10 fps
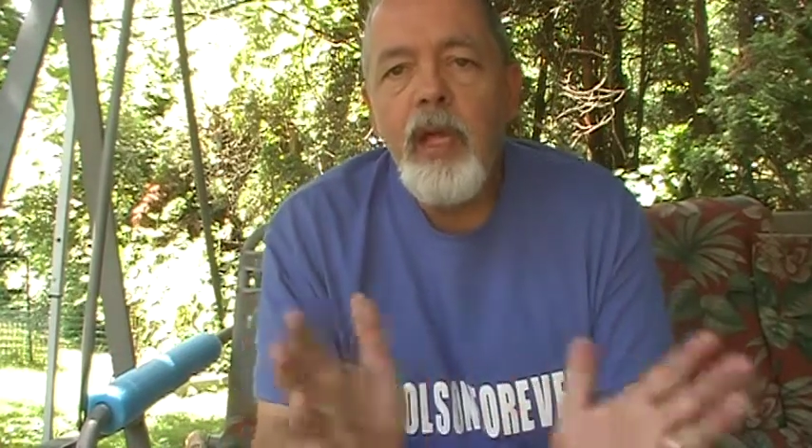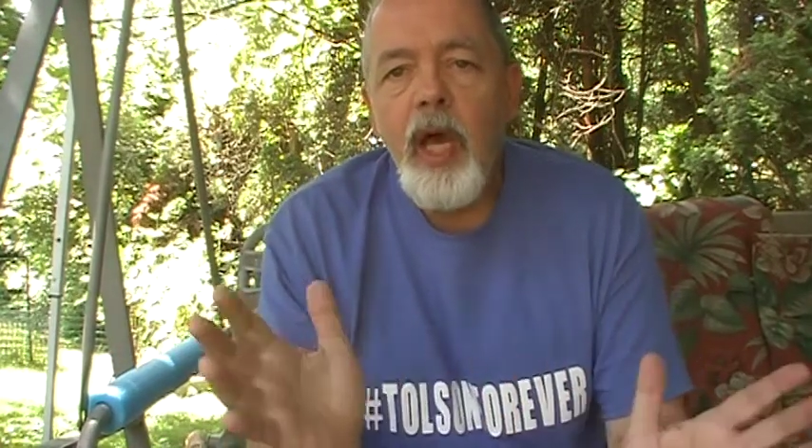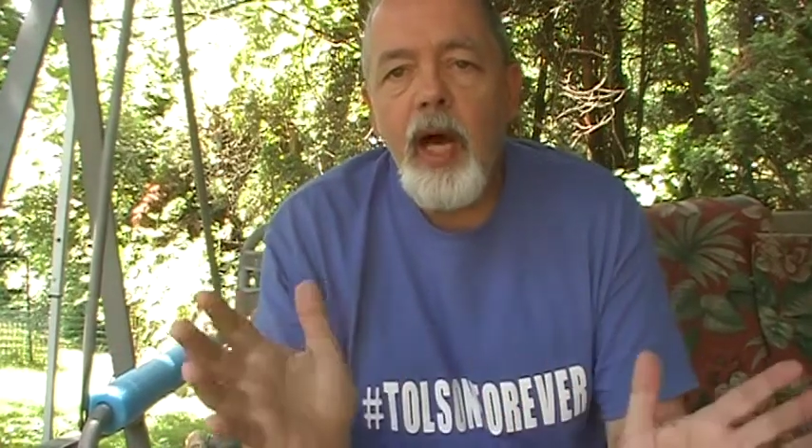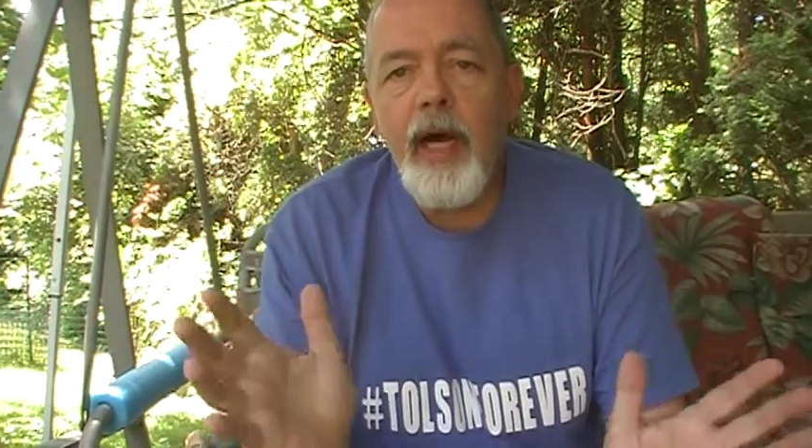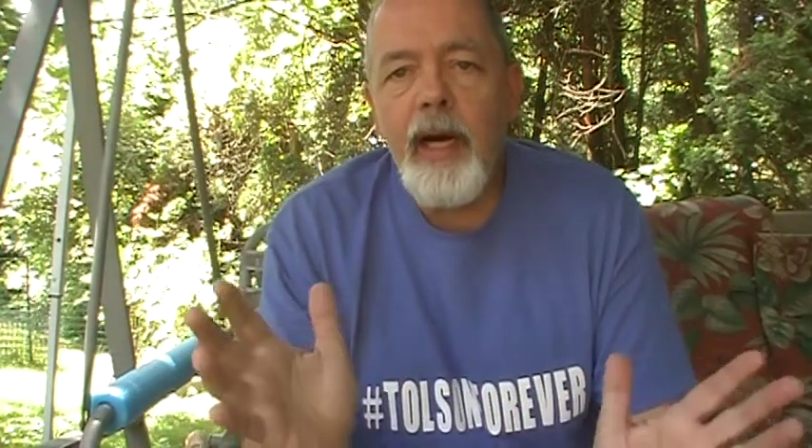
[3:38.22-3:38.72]

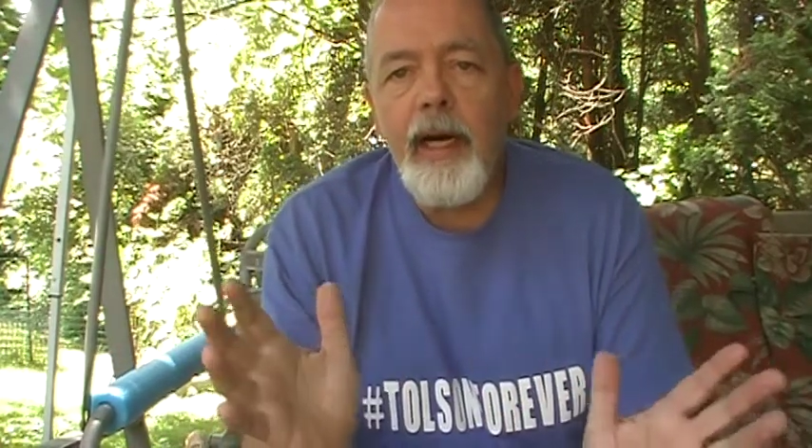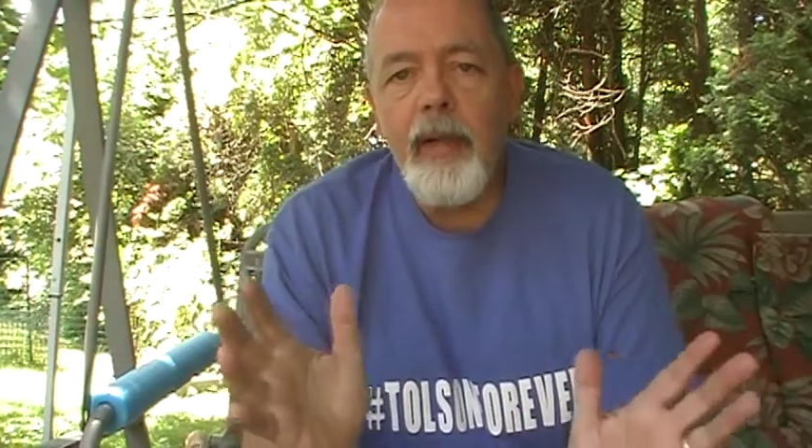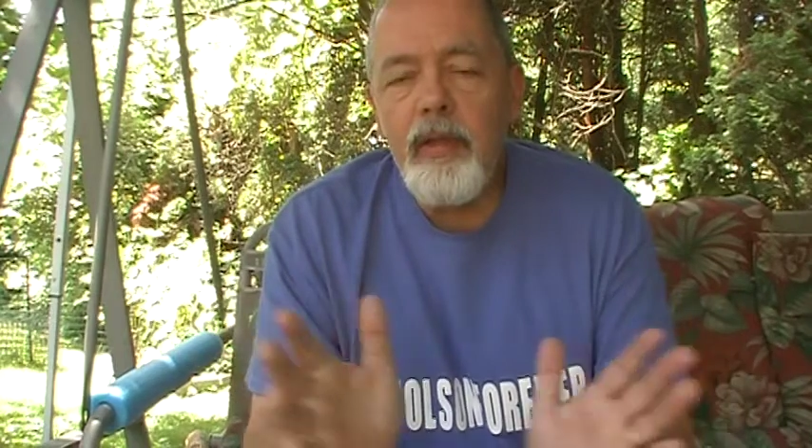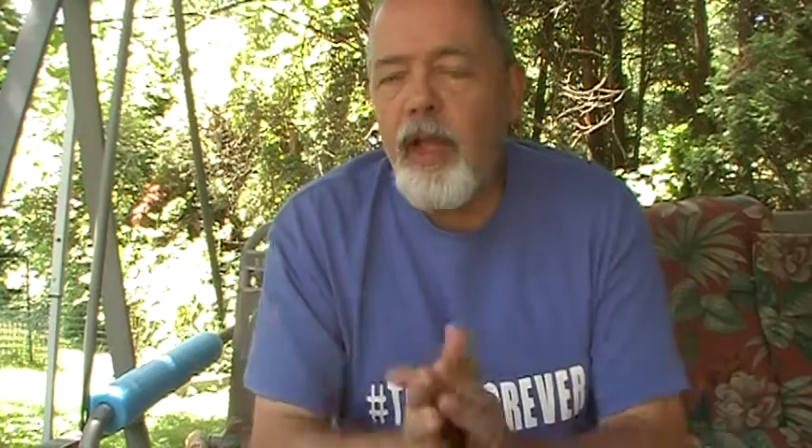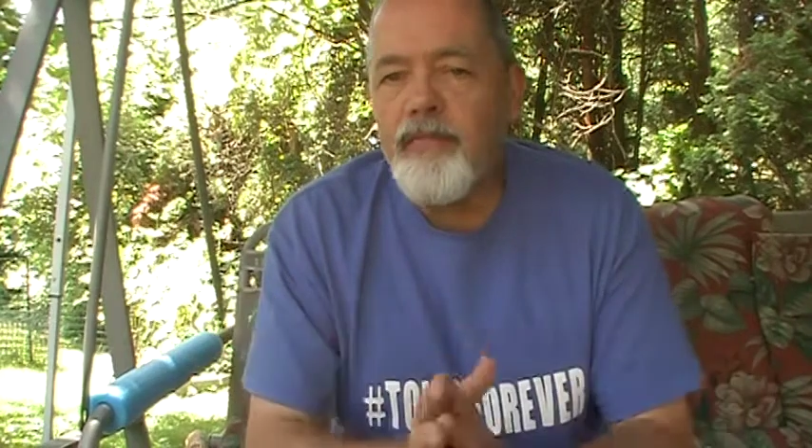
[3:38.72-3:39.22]

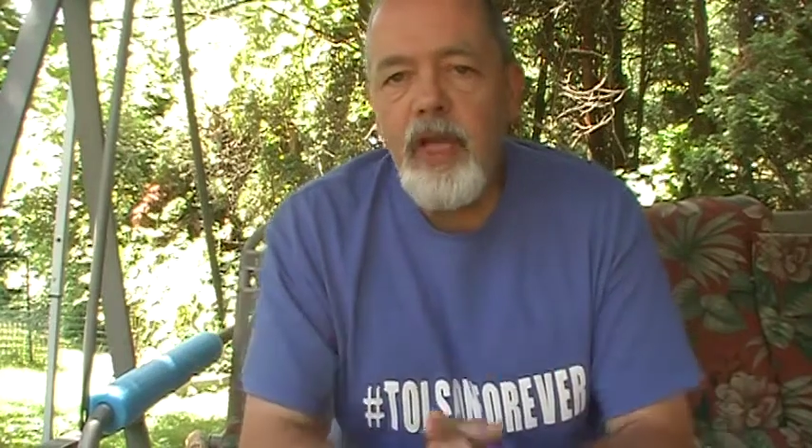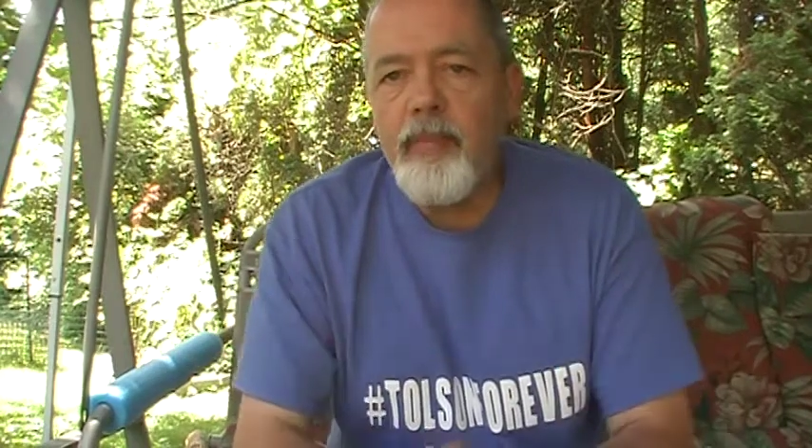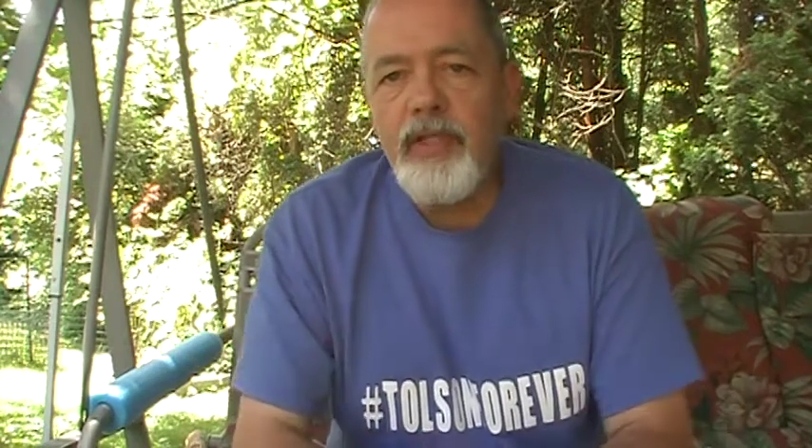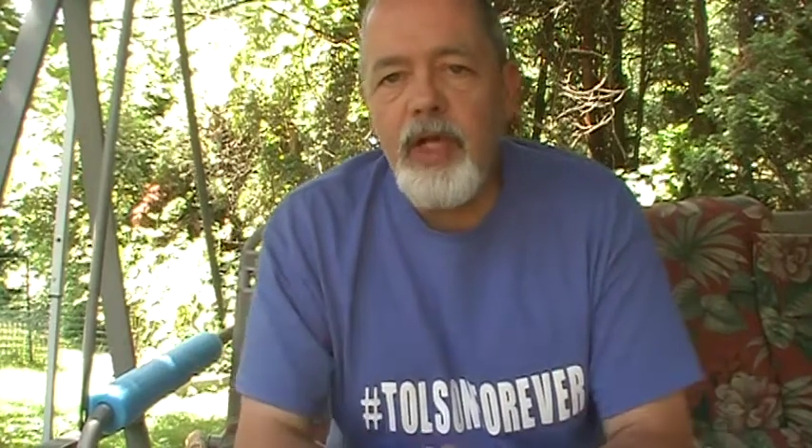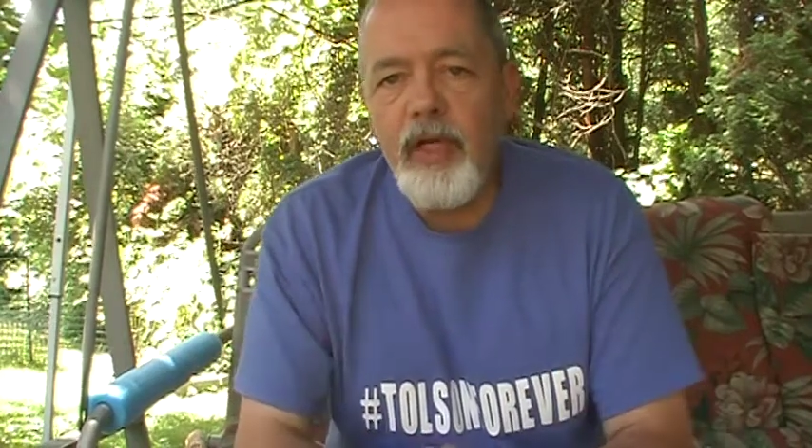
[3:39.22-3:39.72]
I'd love to come
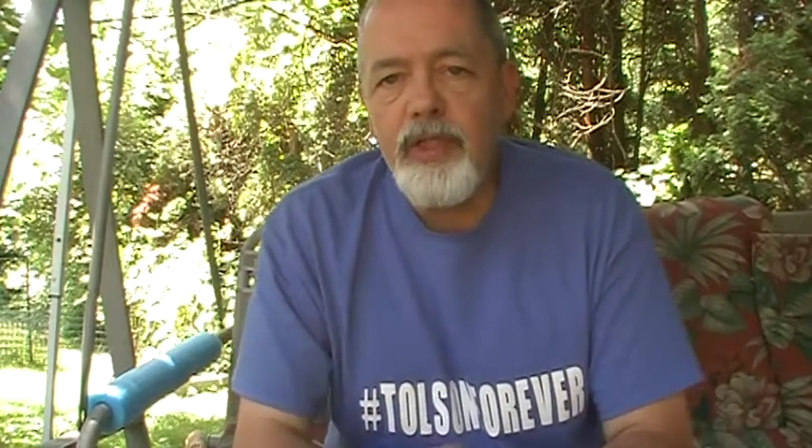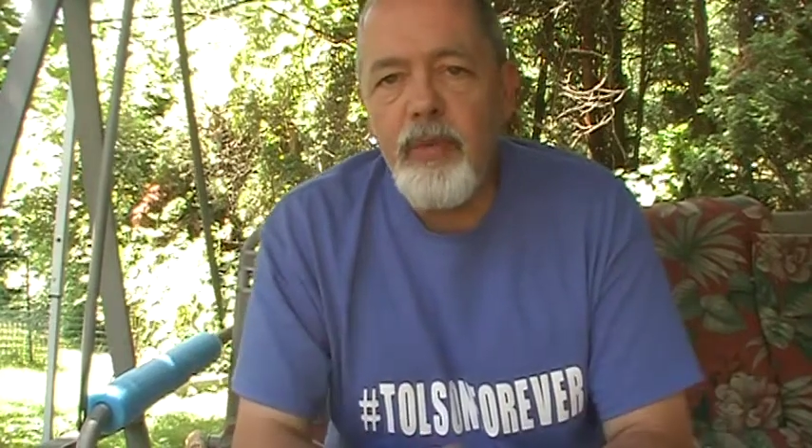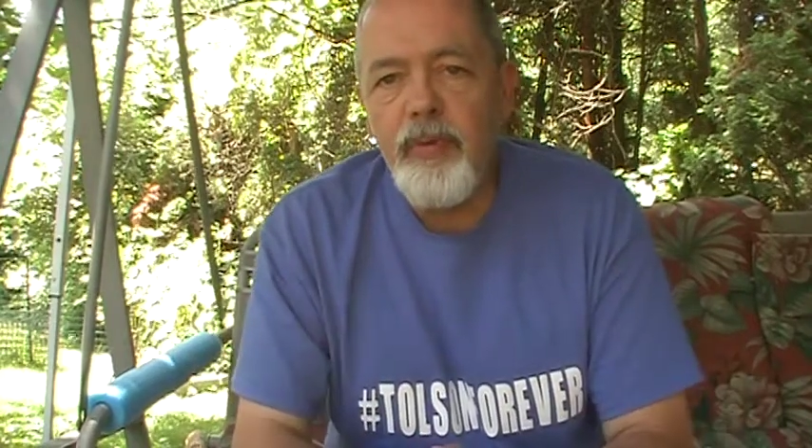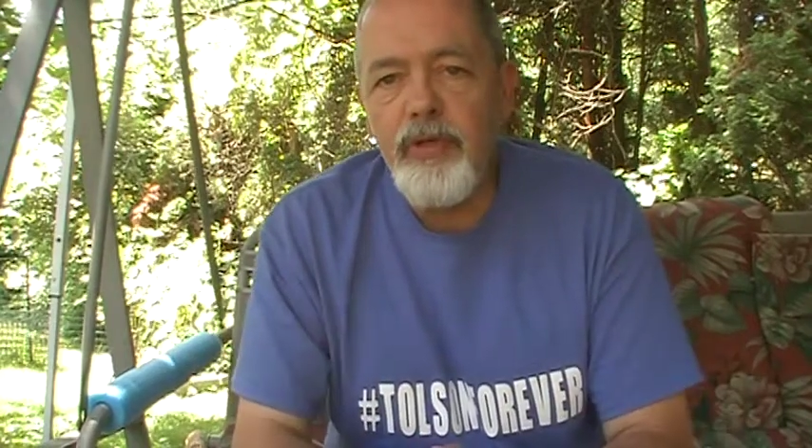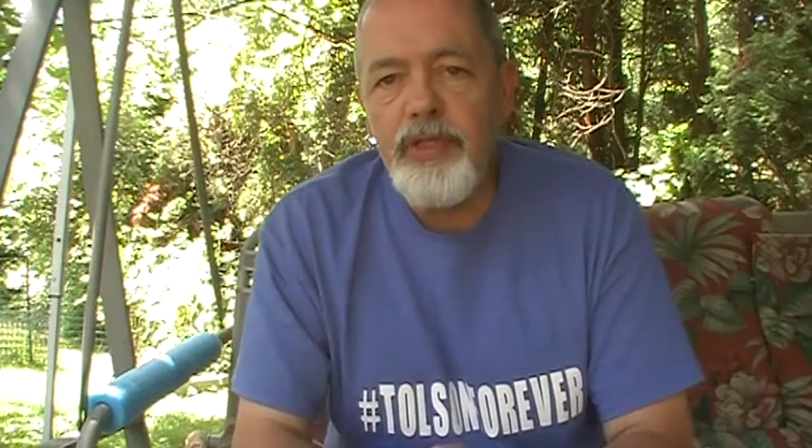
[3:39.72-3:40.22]
and talk to you
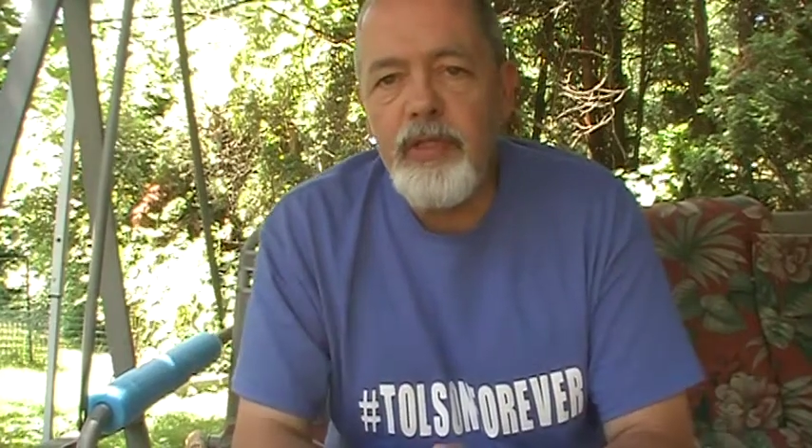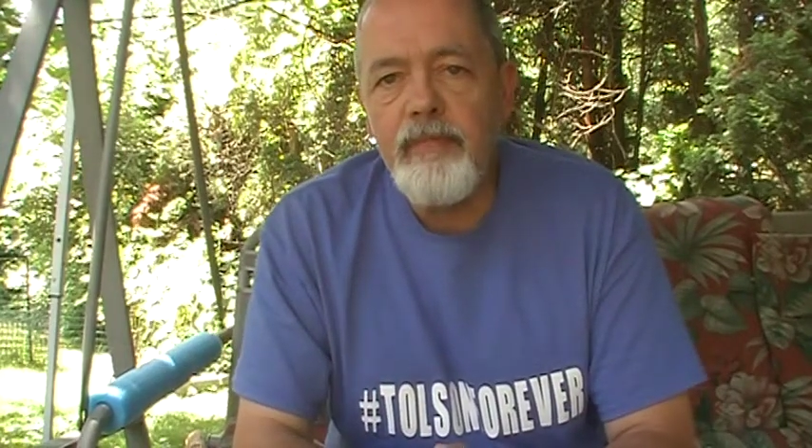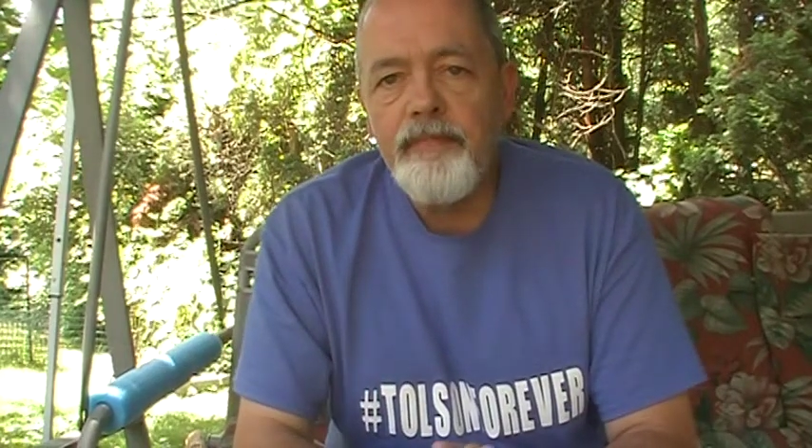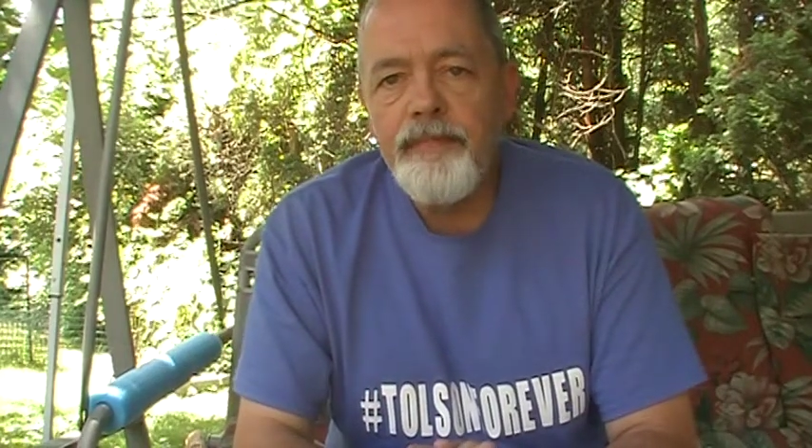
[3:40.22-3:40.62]
in person.